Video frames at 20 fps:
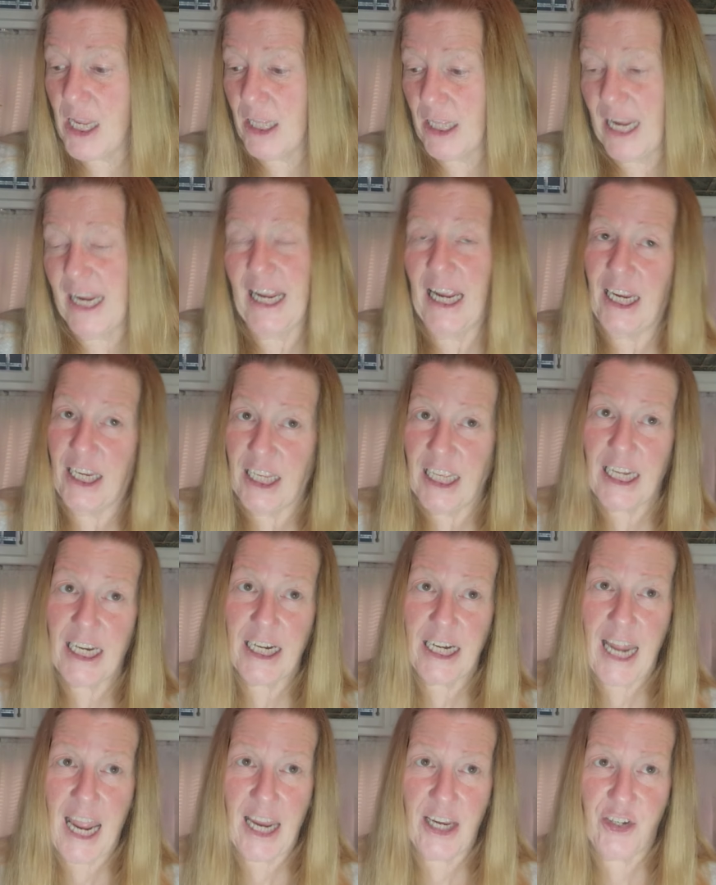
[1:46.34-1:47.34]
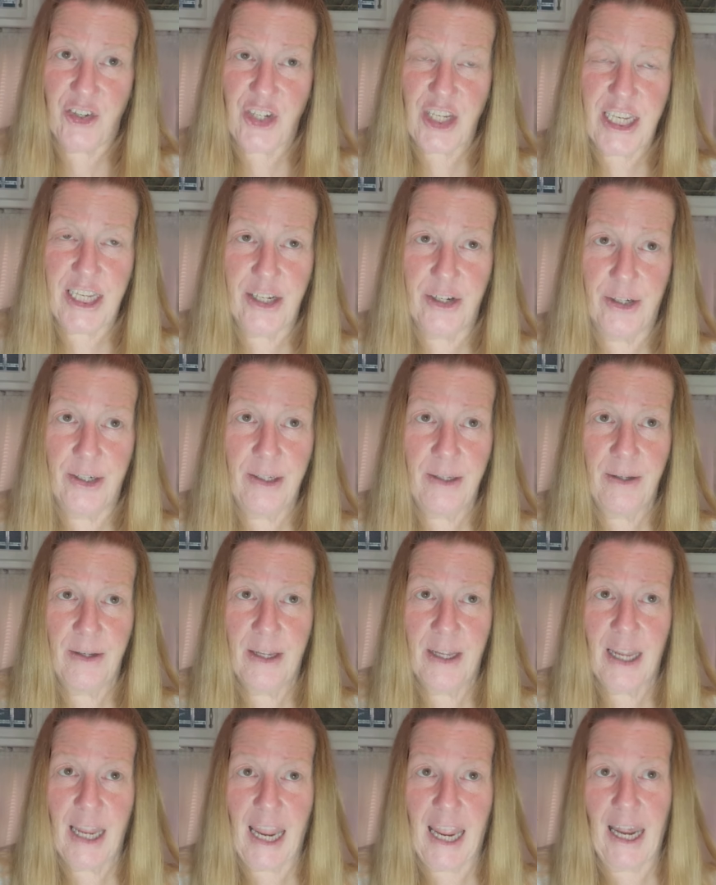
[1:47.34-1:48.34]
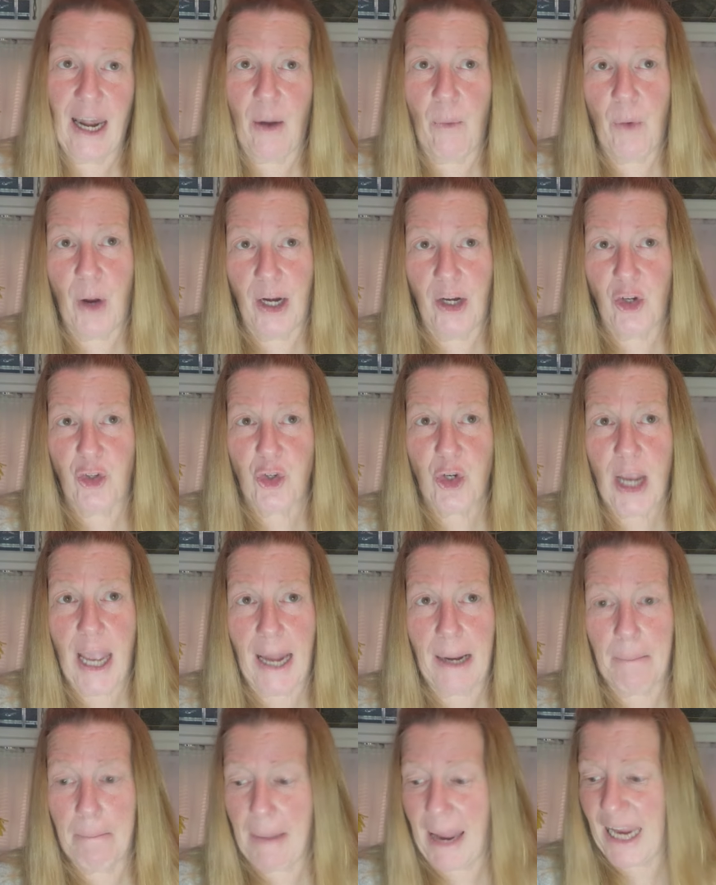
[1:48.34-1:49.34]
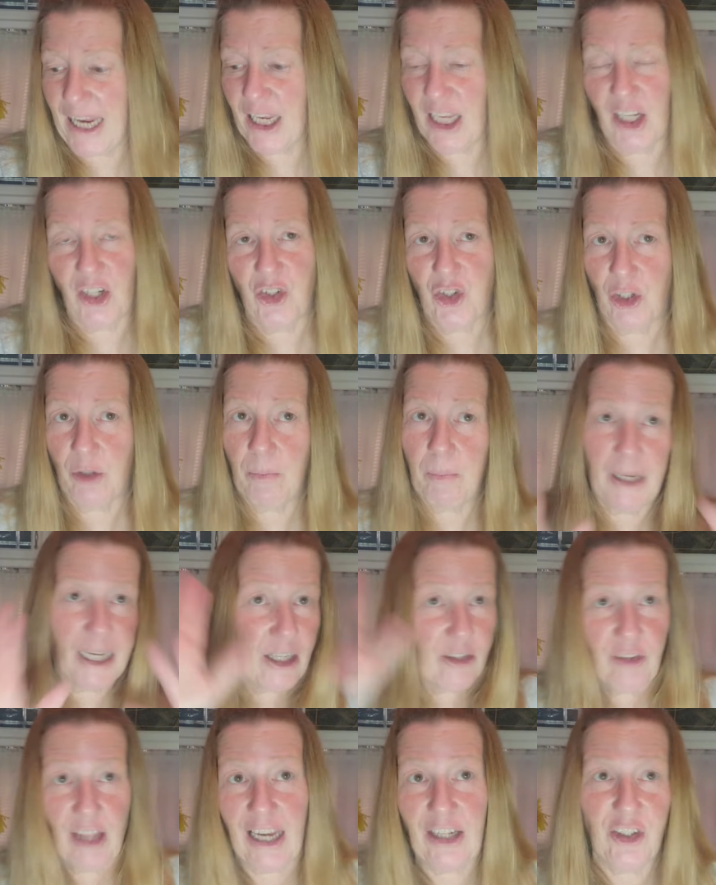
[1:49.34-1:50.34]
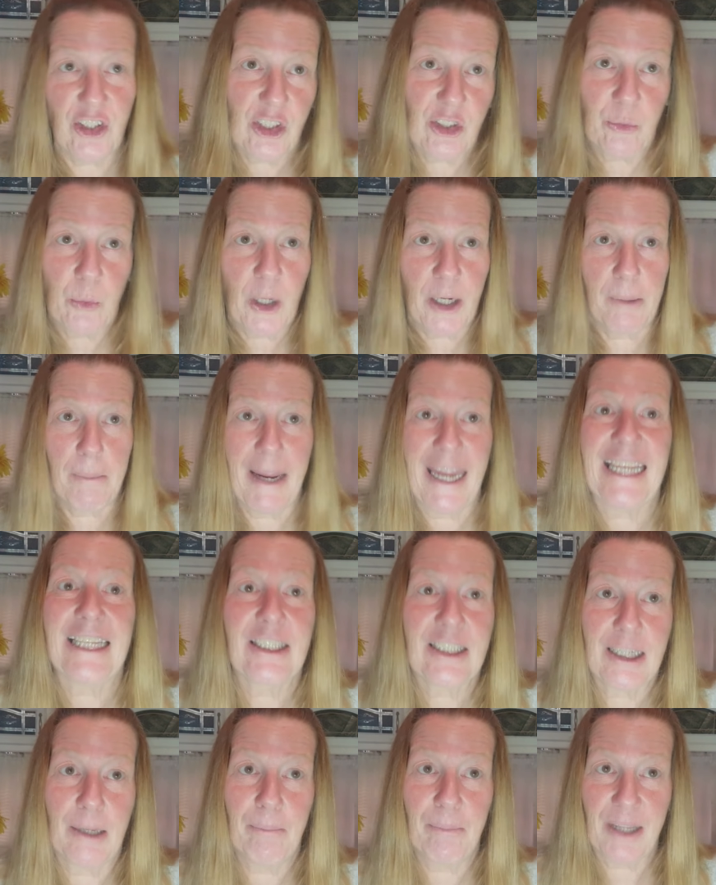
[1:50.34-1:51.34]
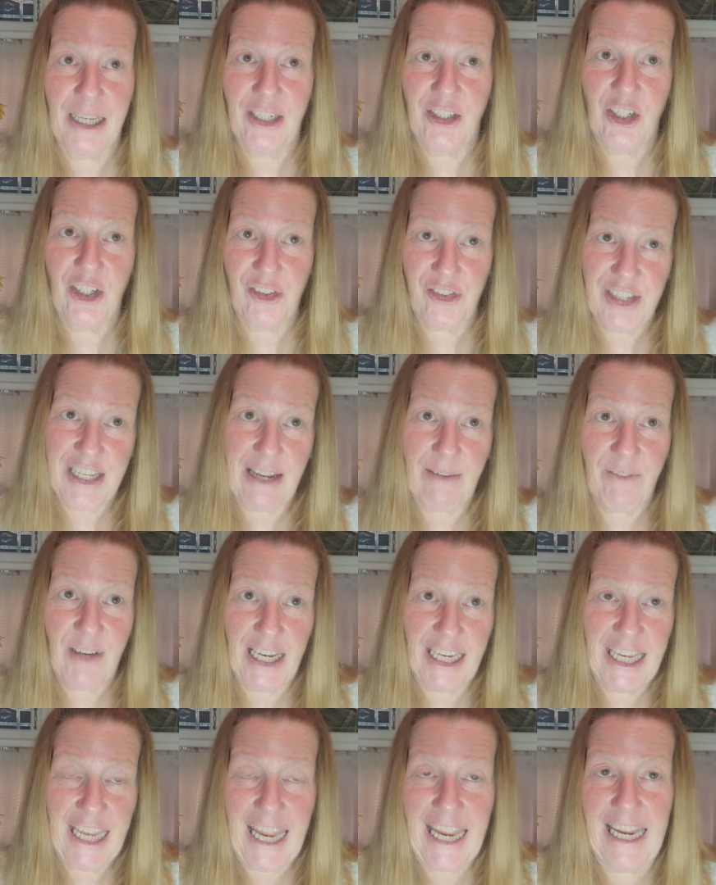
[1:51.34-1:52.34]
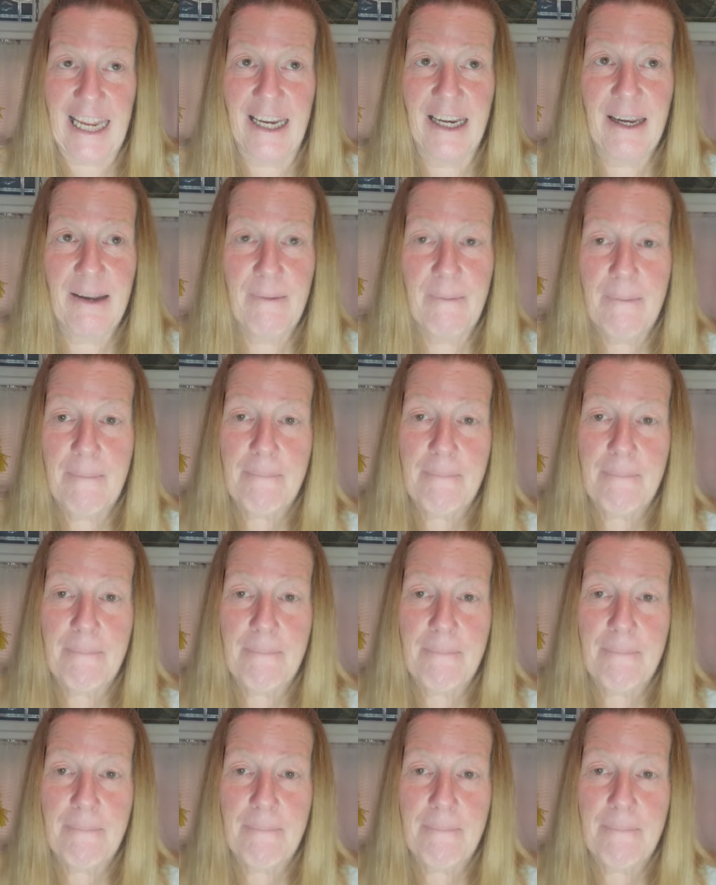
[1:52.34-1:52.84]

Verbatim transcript: Like, I get an idea and I want to try to make it just because I just want to make something to see if I can.